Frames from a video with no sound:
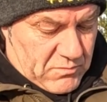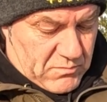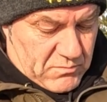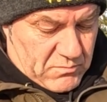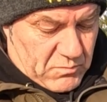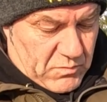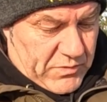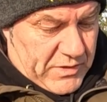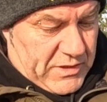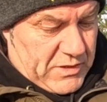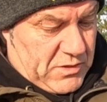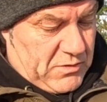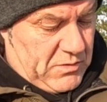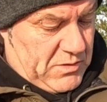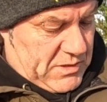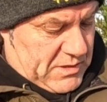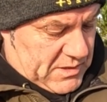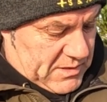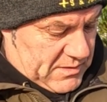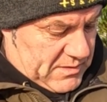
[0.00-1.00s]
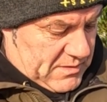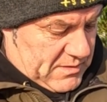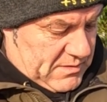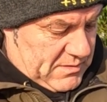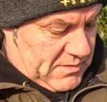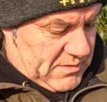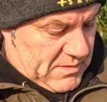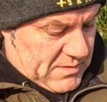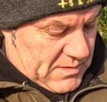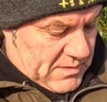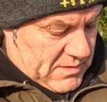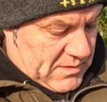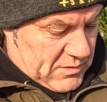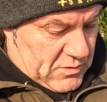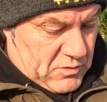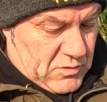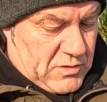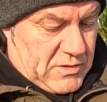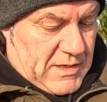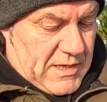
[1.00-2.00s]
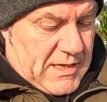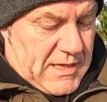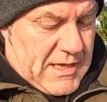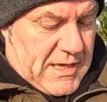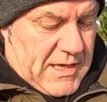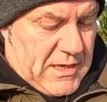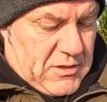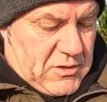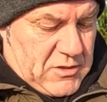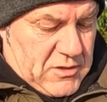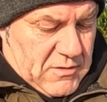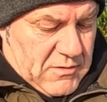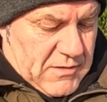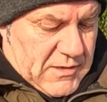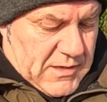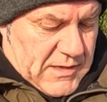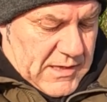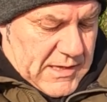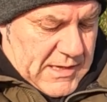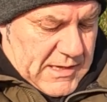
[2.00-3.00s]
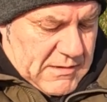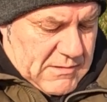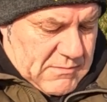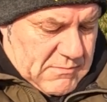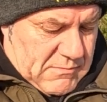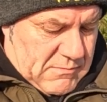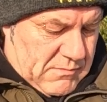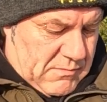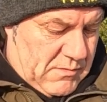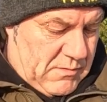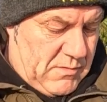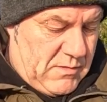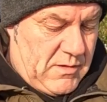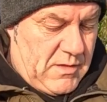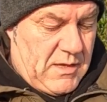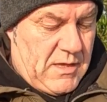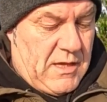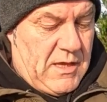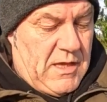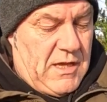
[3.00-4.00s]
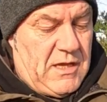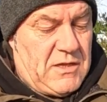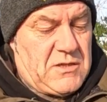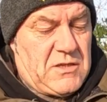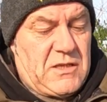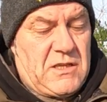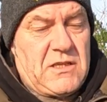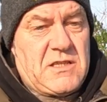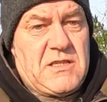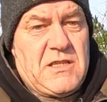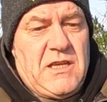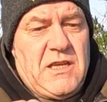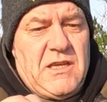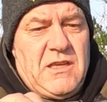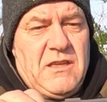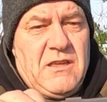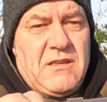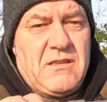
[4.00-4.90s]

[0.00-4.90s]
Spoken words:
What they do is, just take it out and show you again. As you can see,